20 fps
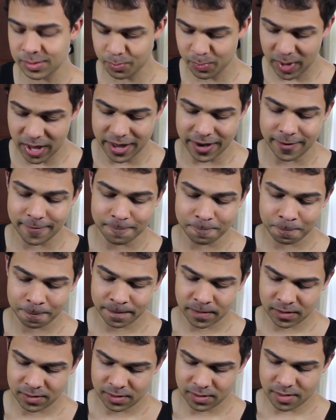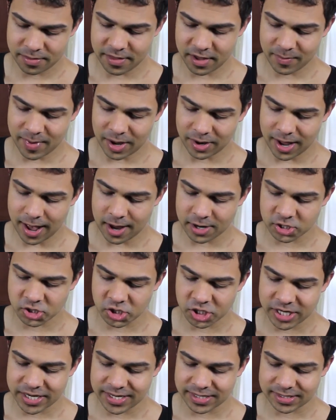But the thing about cottage
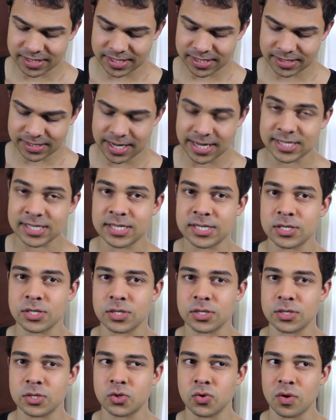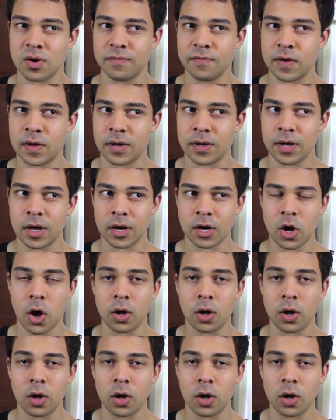cheese is it's sort of a